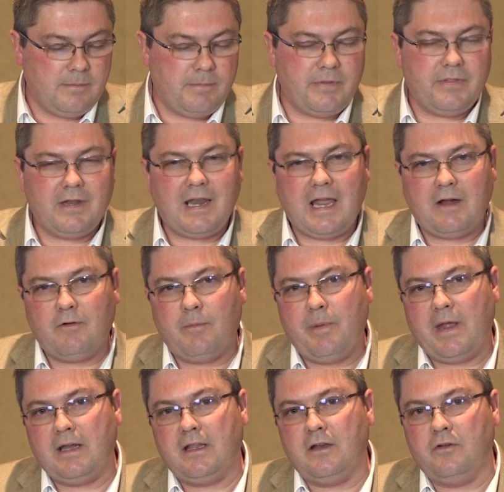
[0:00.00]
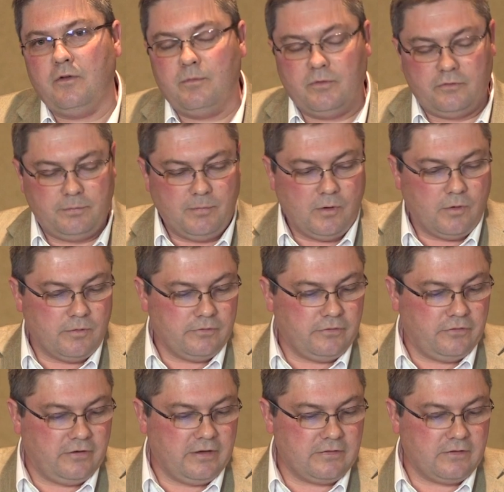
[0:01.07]
But the LacriPen can do much more, as you
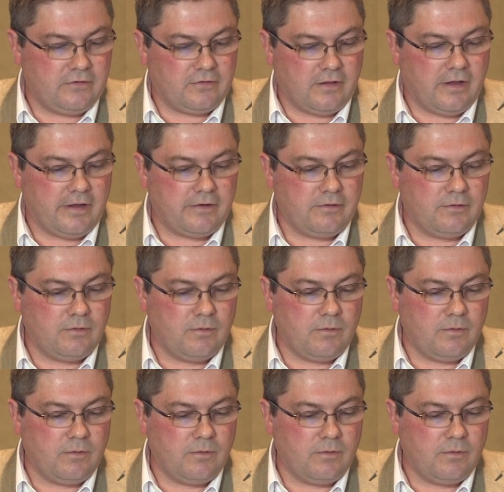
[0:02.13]
see in this slide.